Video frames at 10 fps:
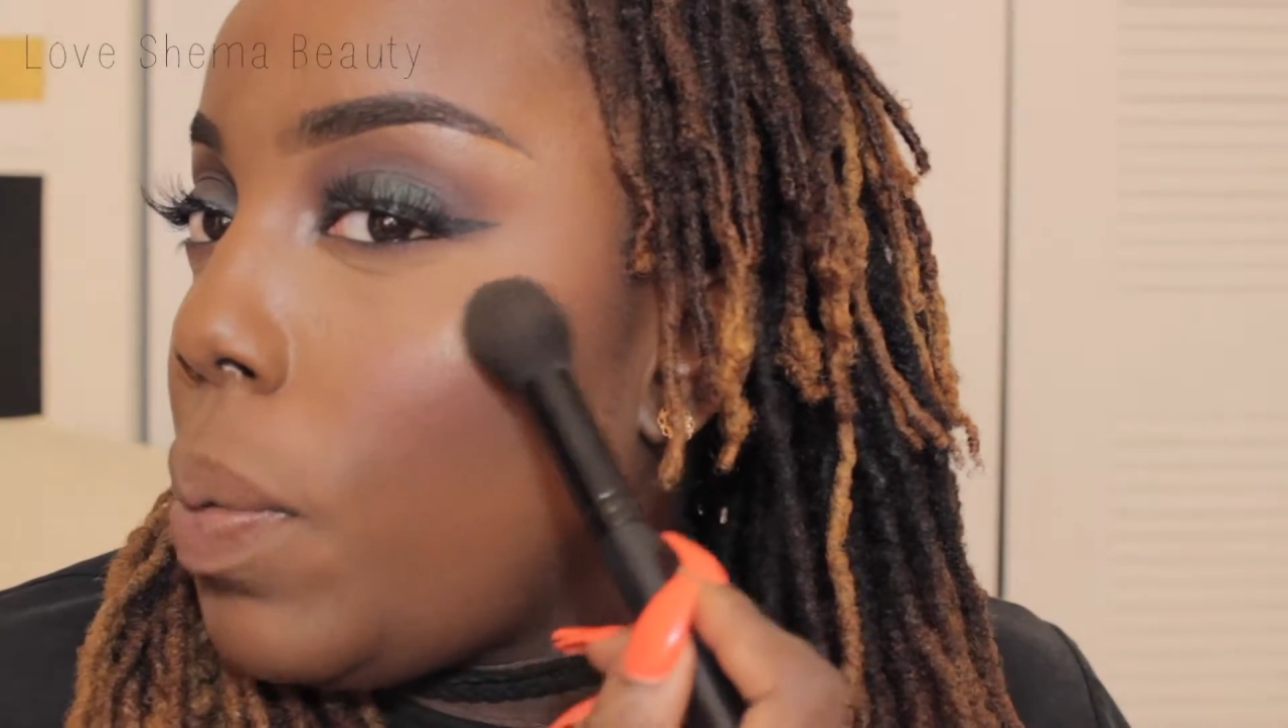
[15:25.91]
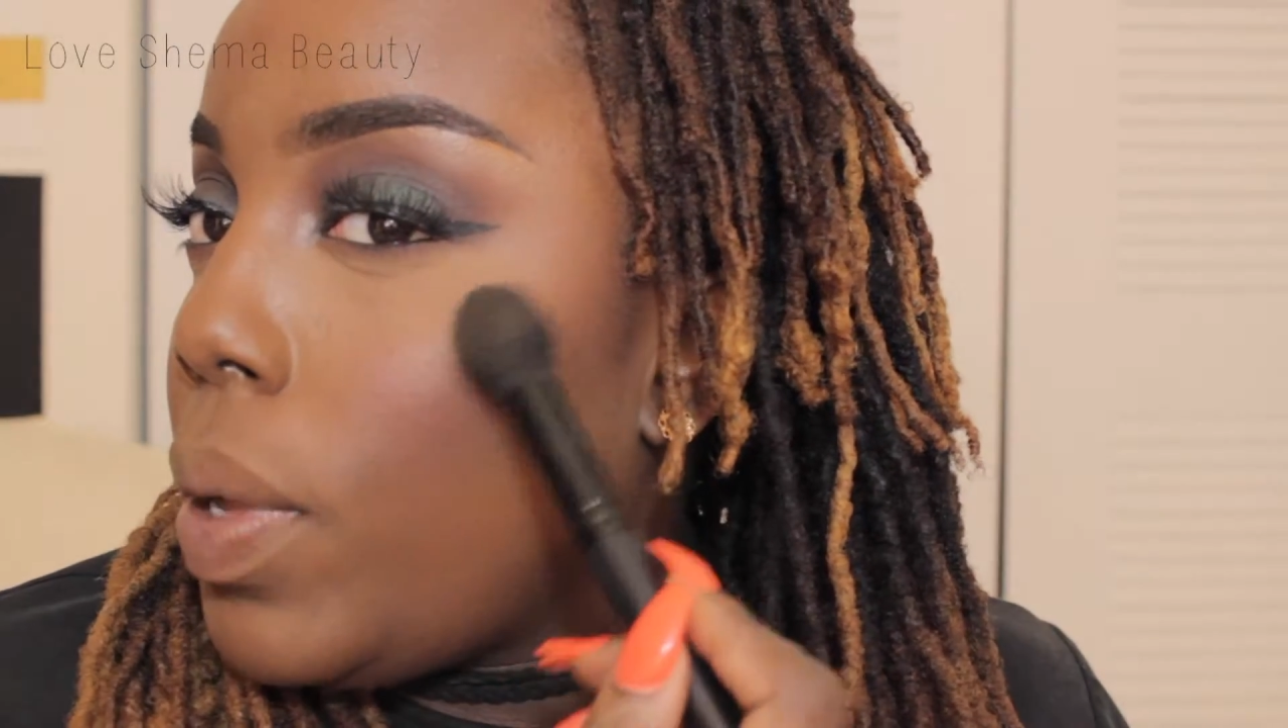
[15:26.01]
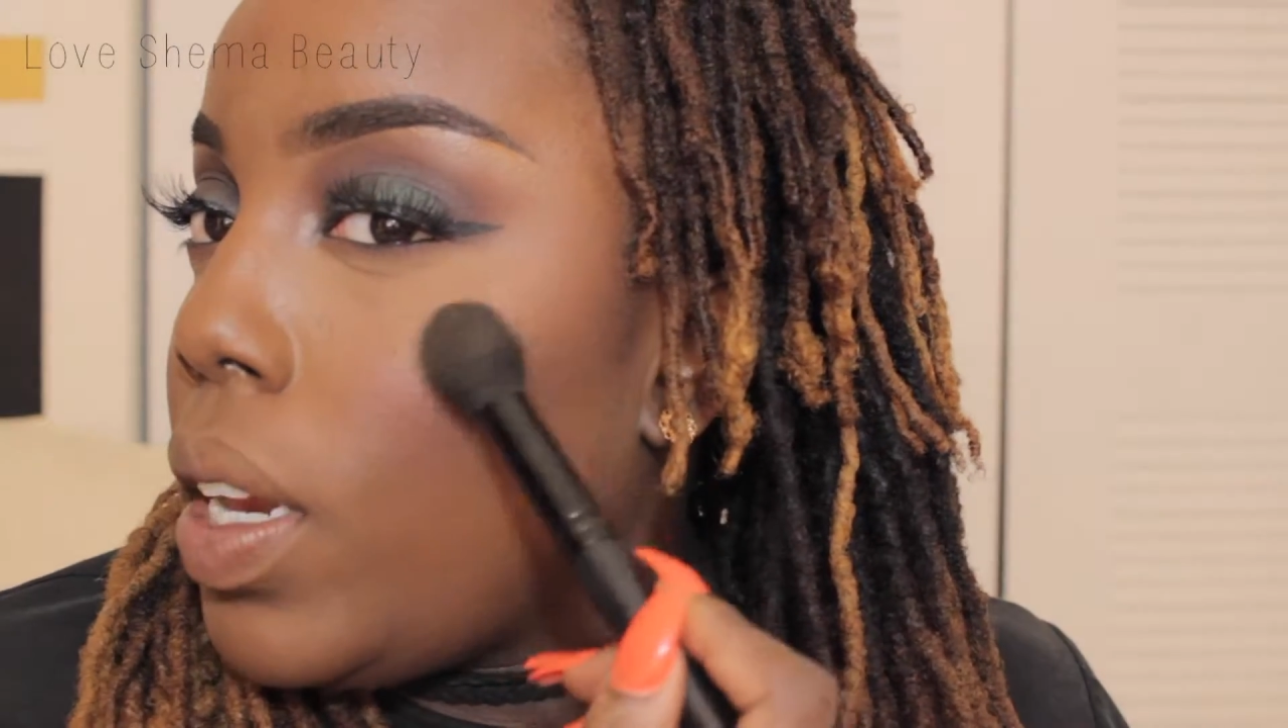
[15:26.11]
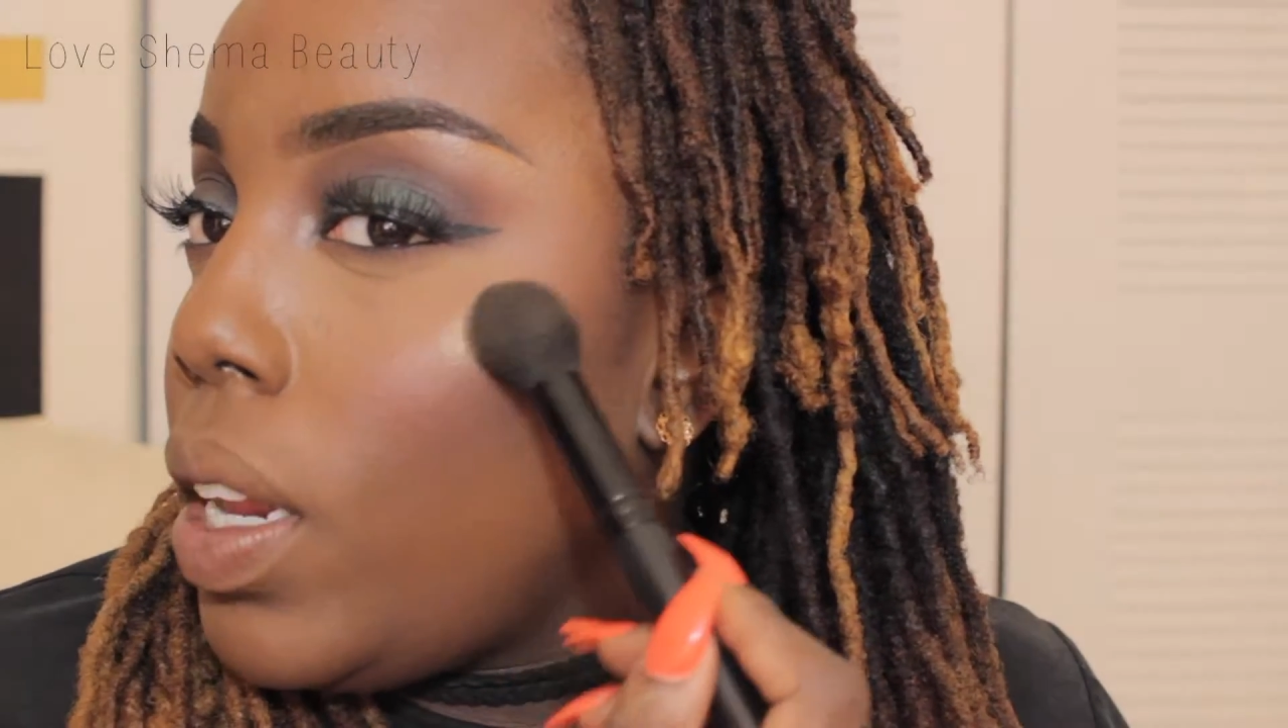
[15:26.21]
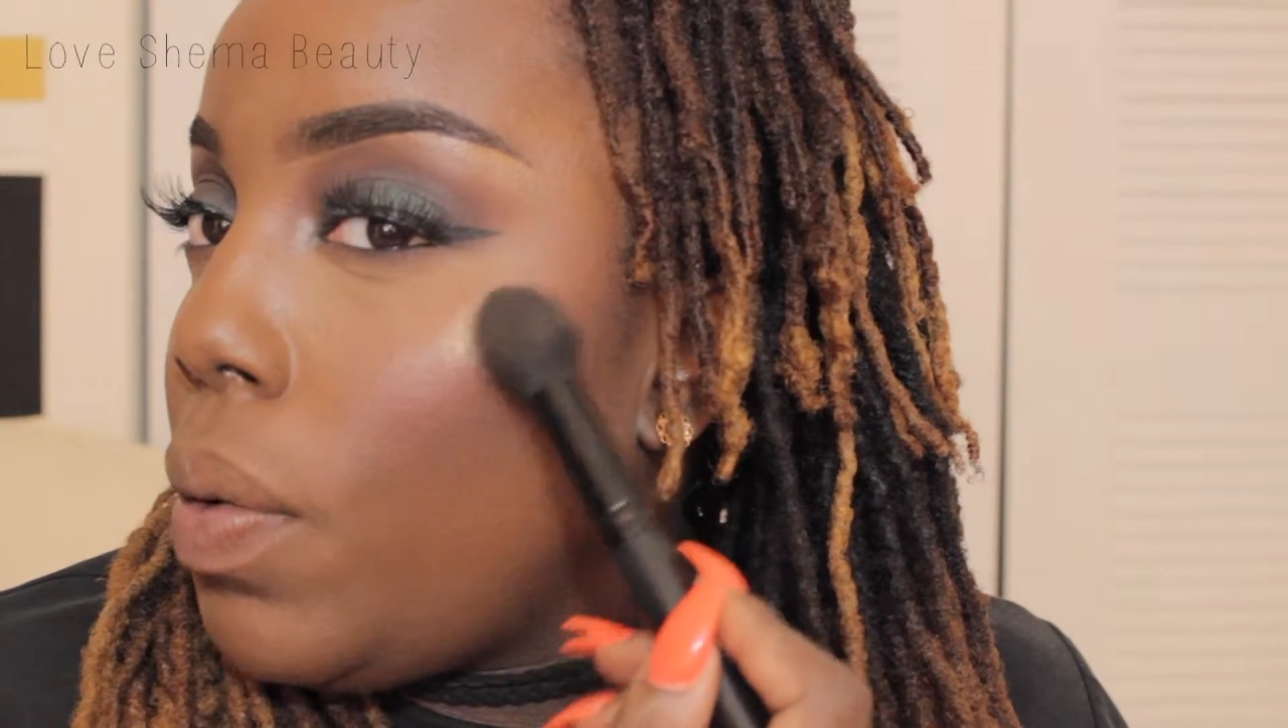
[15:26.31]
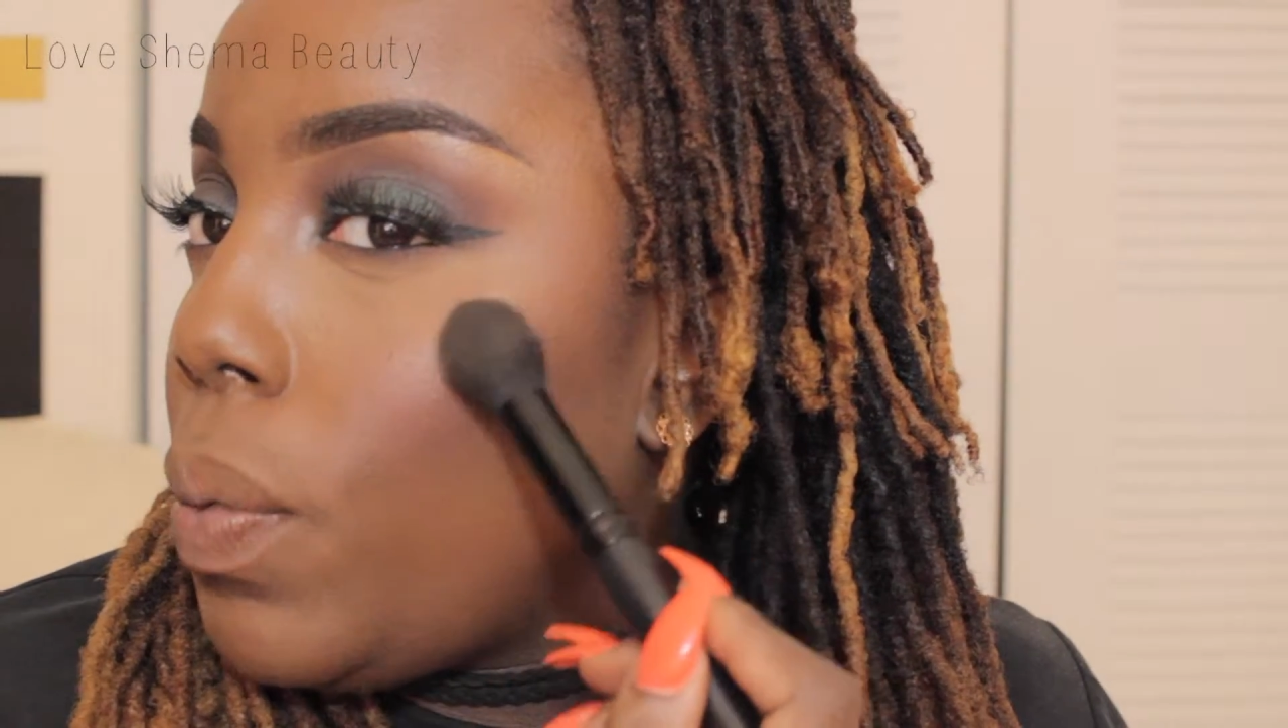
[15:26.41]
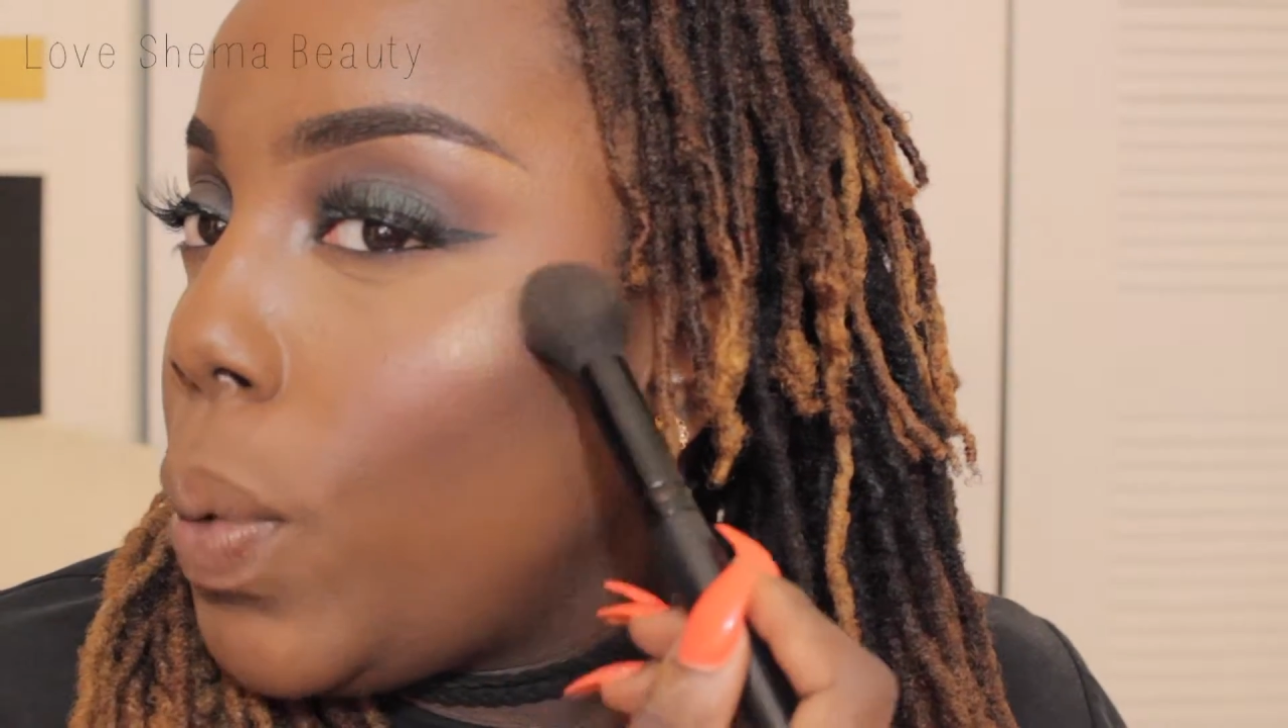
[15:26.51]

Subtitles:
to be putting it